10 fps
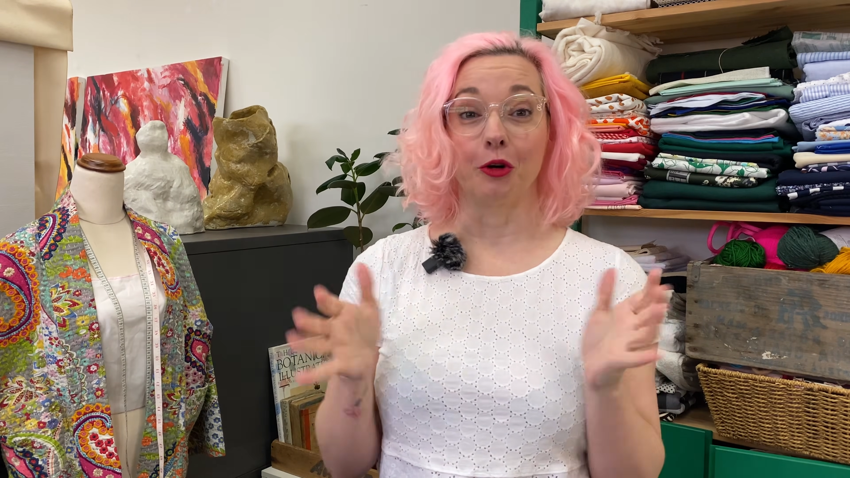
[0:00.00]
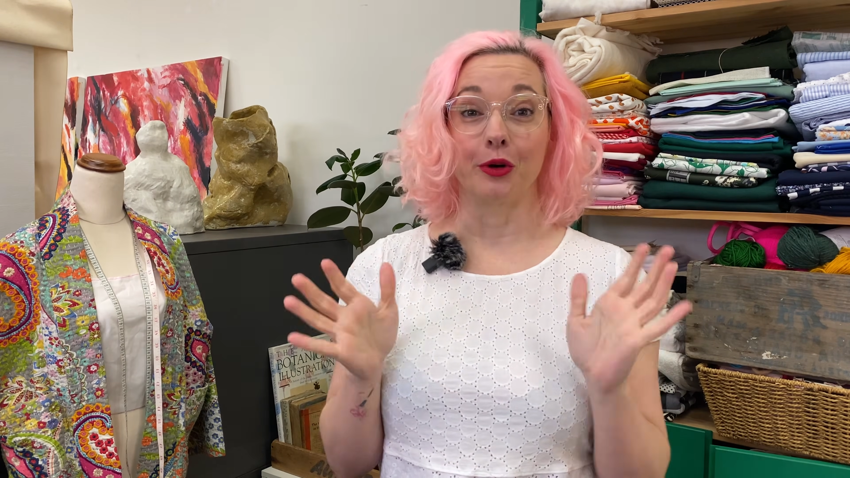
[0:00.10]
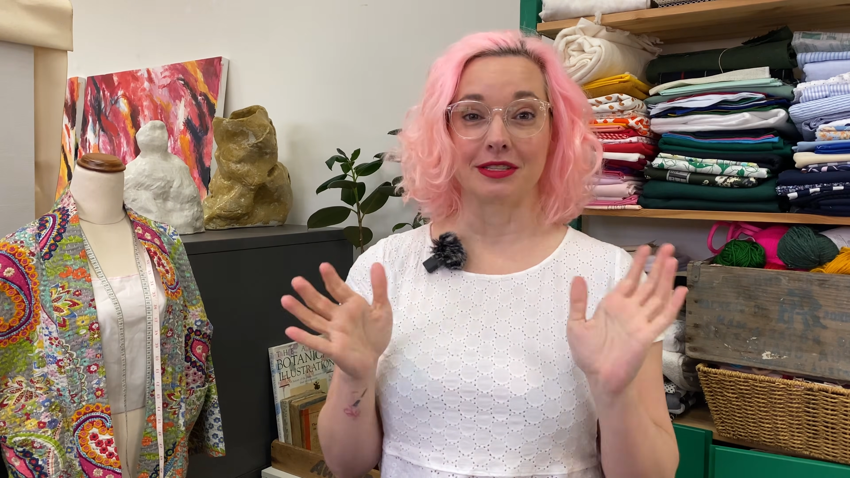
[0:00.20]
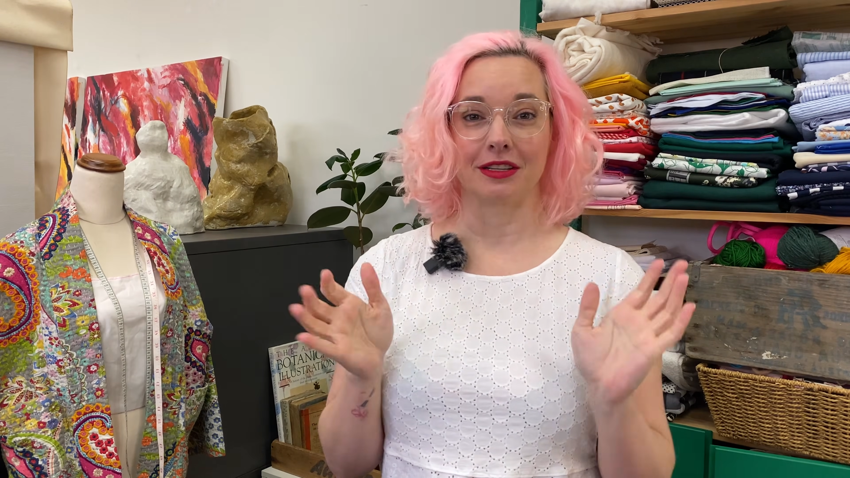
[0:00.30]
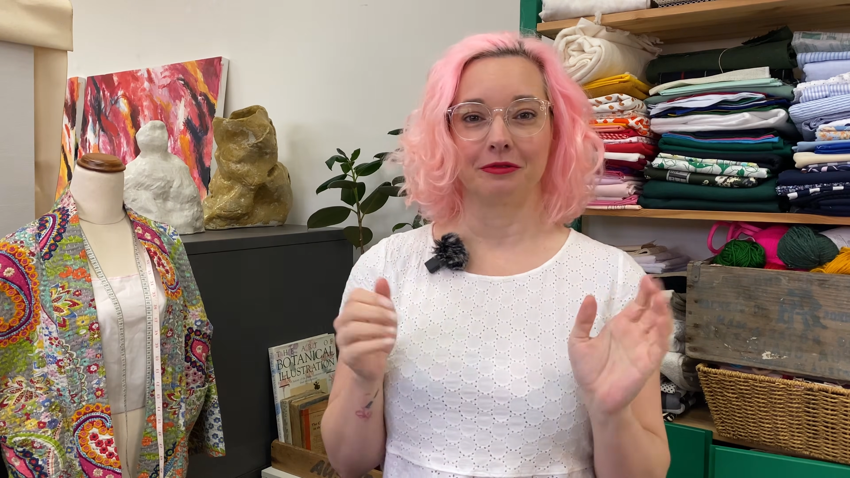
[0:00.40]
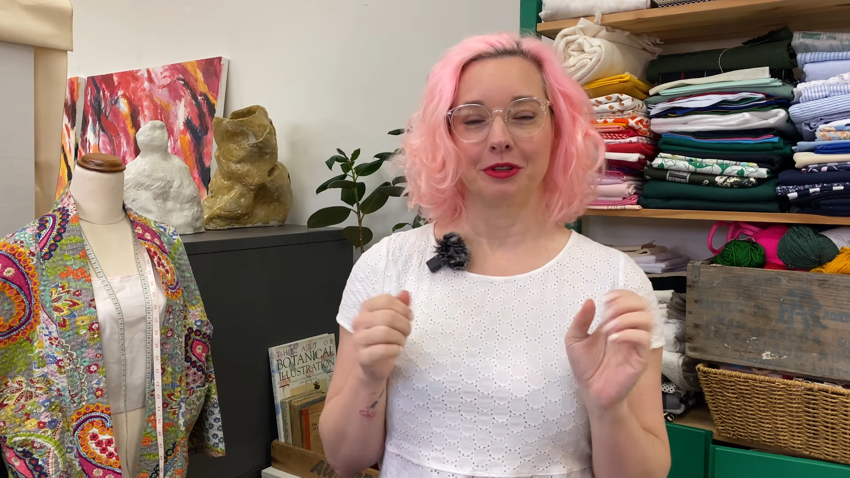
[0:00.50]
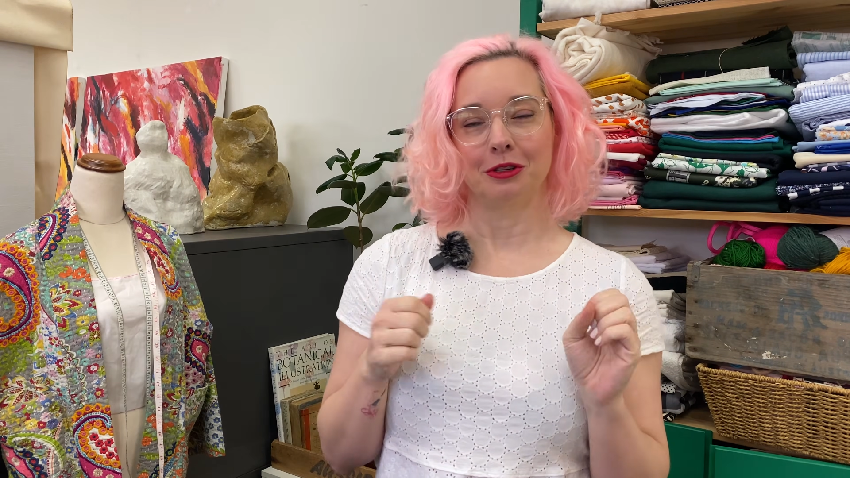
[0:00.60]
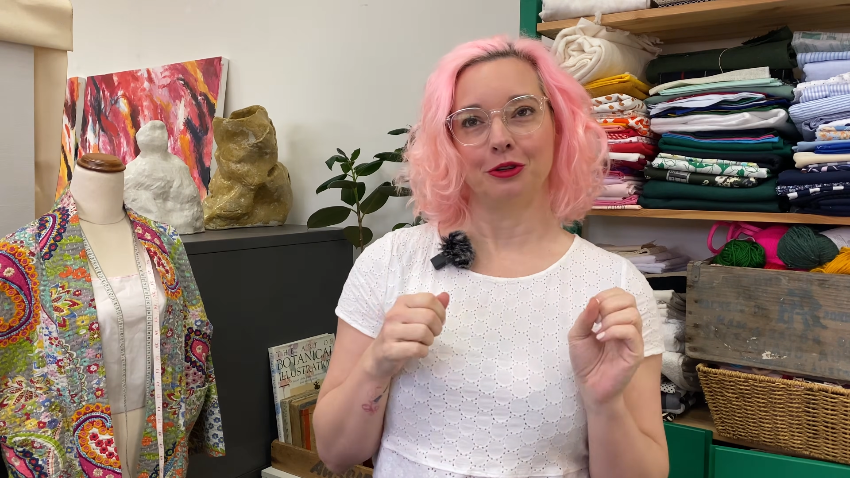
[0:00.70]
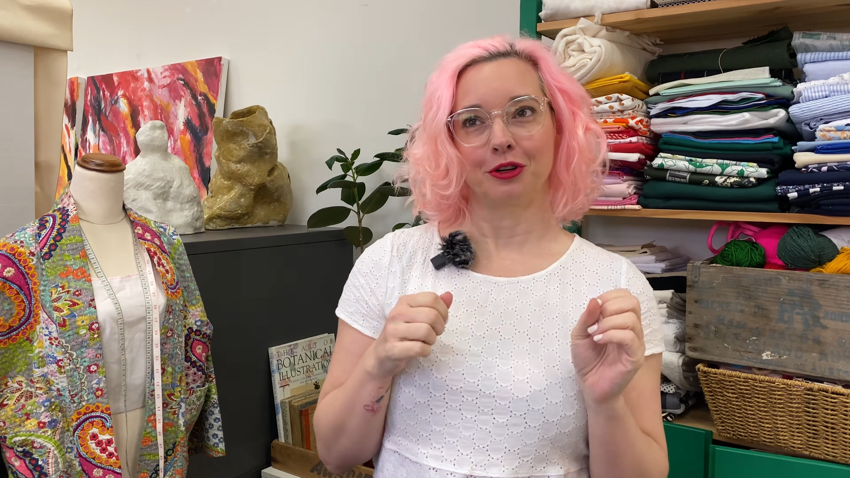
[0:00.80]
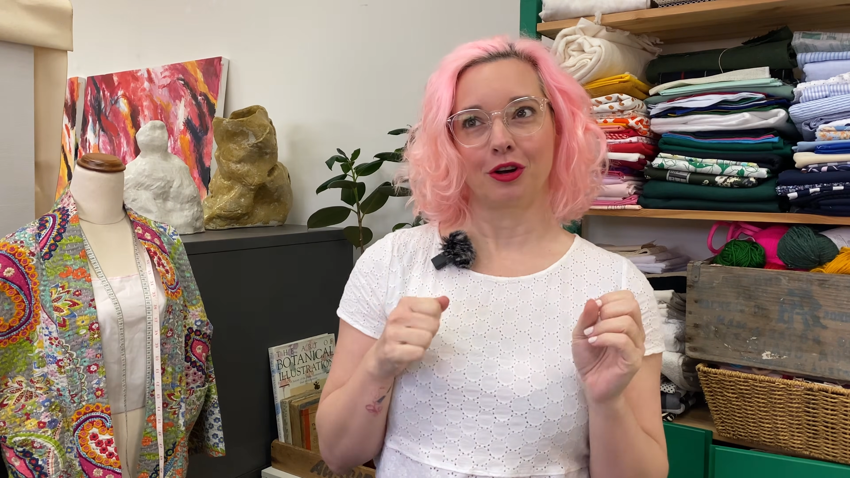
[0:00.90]
always loved the
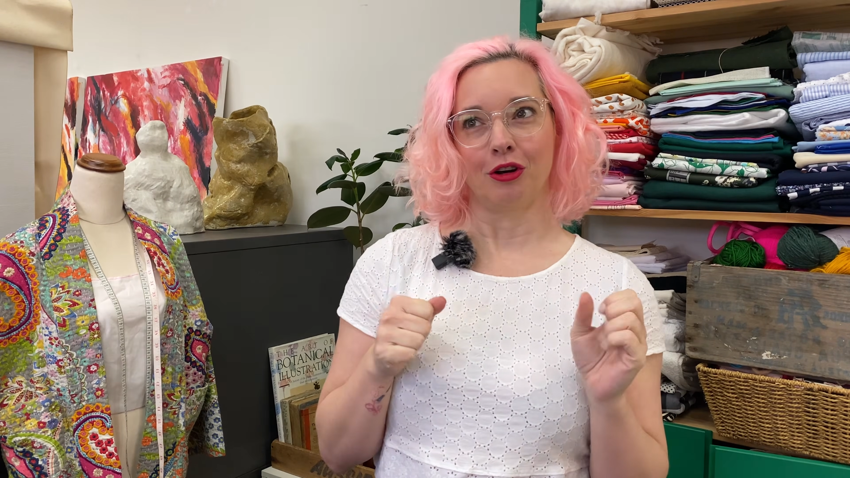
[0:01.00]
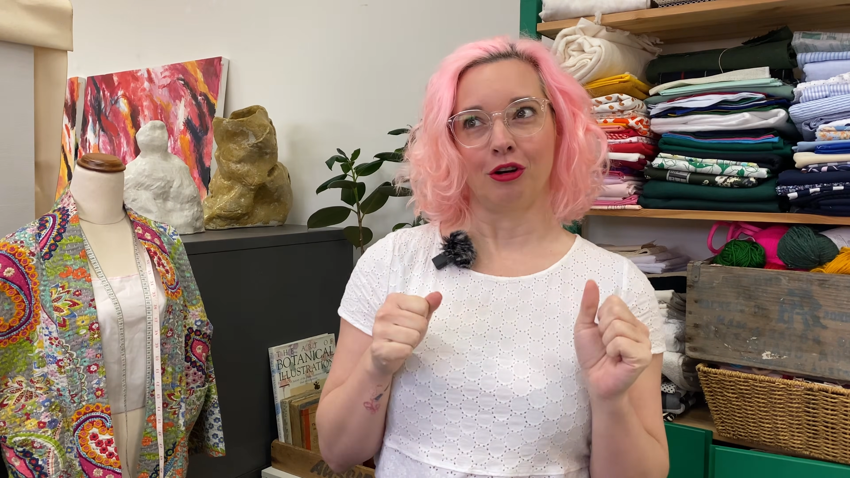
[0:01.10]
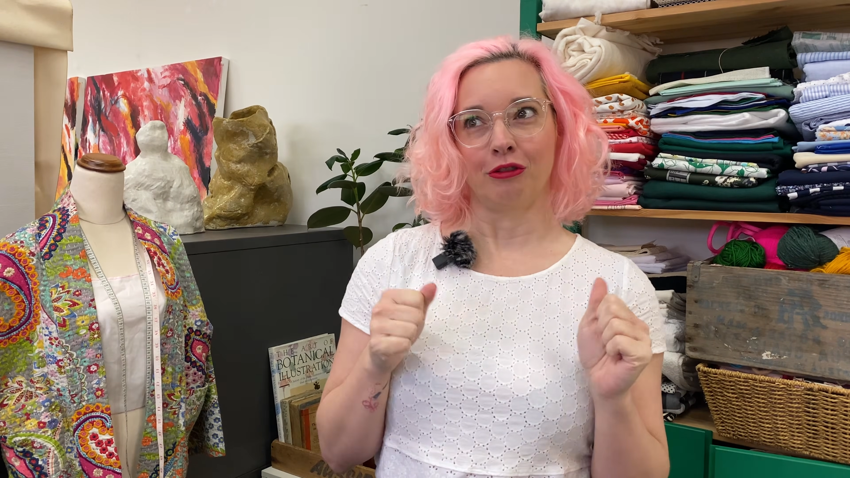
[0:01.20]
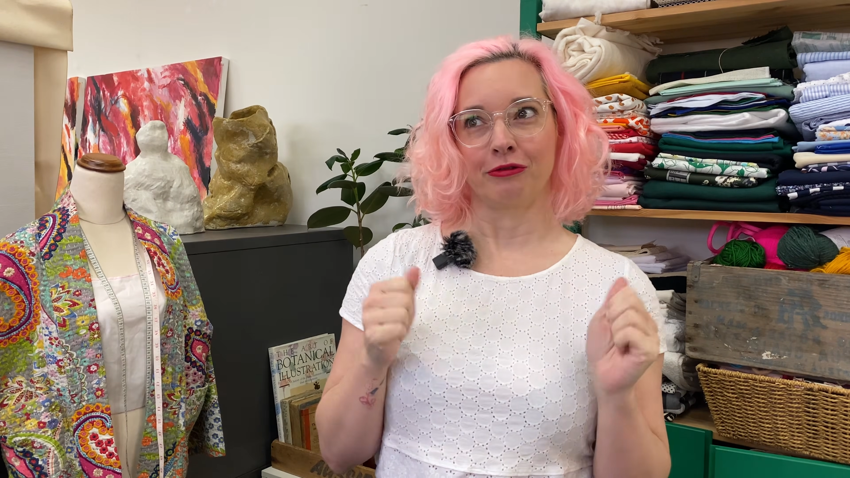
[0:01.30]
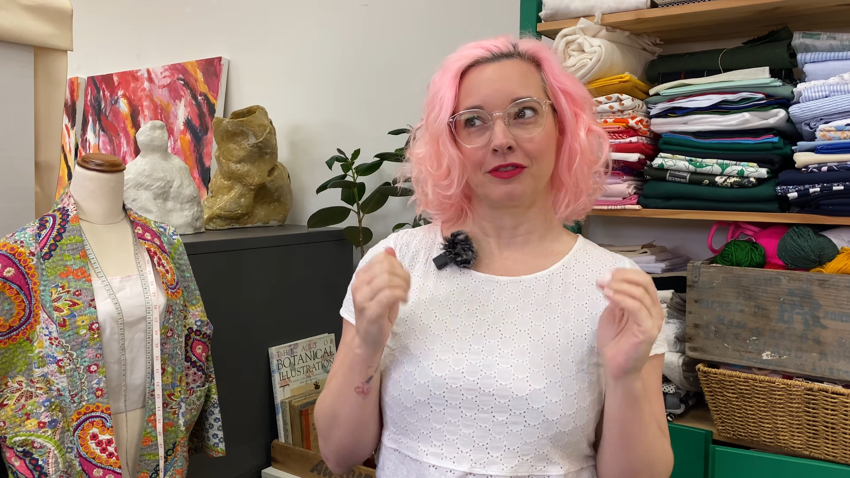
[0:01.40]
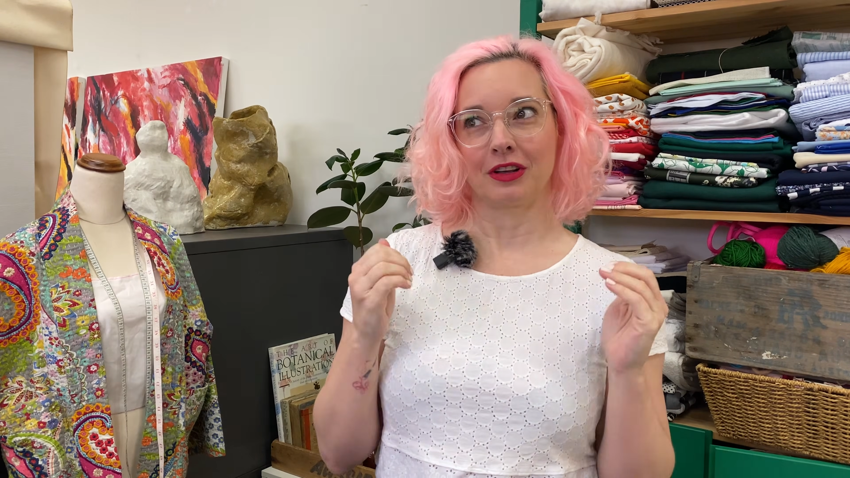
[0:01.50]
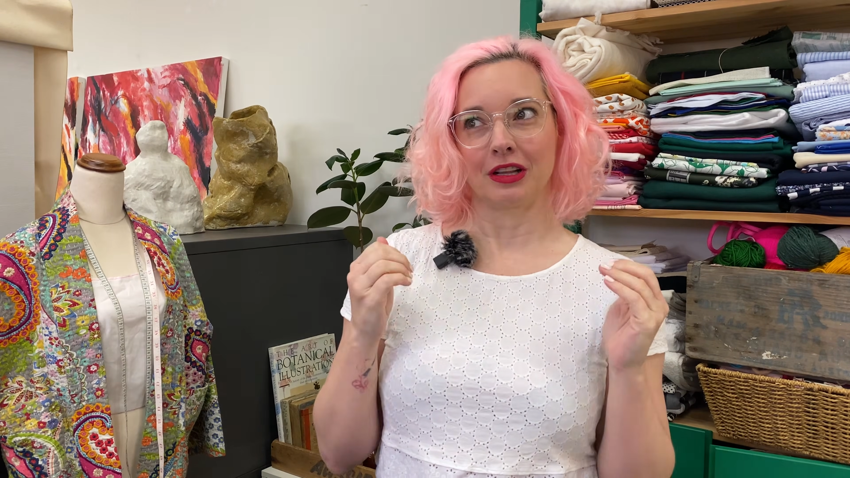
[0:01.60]
look of